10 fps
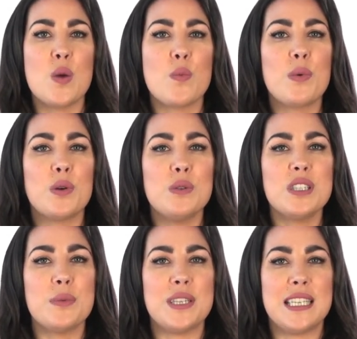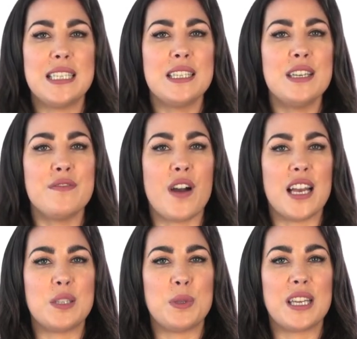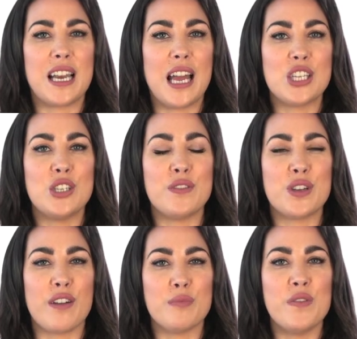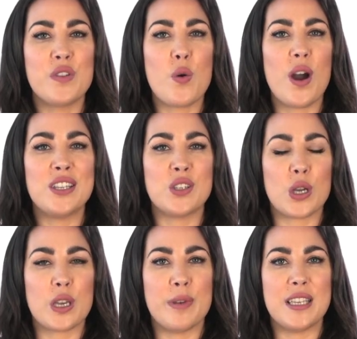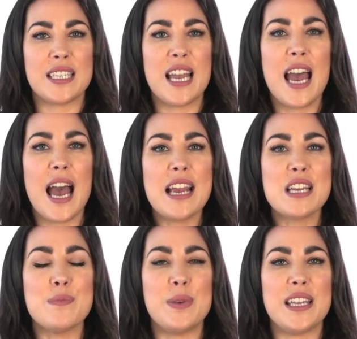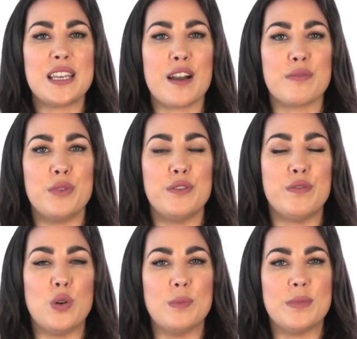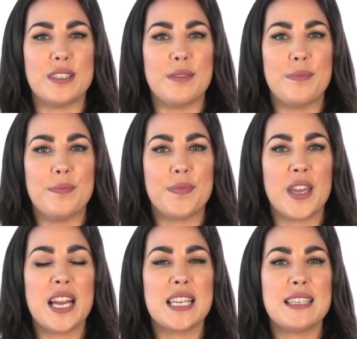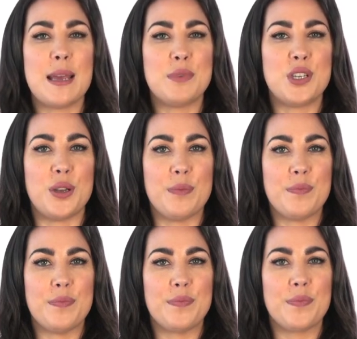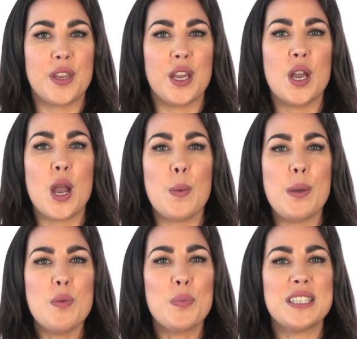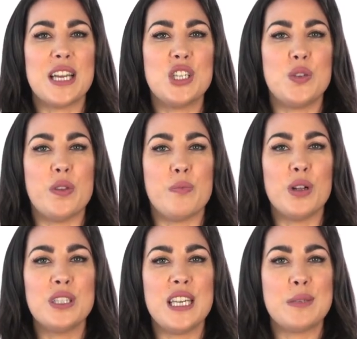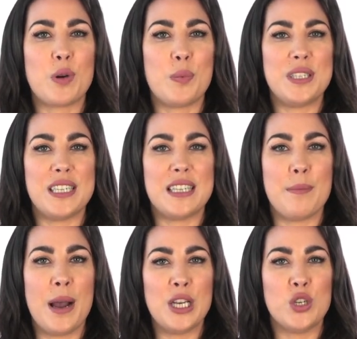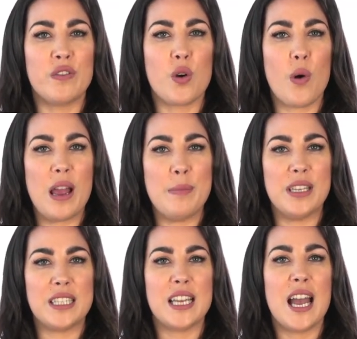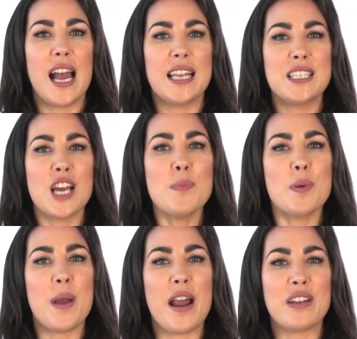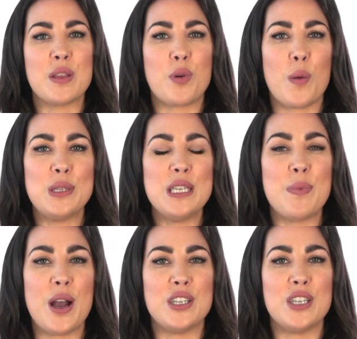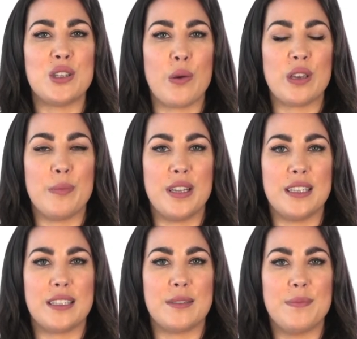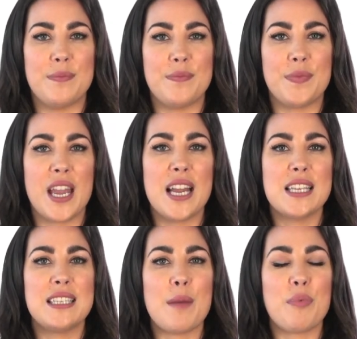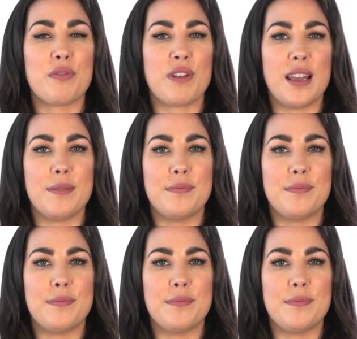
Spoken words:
We will also assist and advise with the collection of the government required documents and complete the government forms. Step 2. We will present you with Maltese properties that match your requirements and start preparing the property purchase documents. Step 3.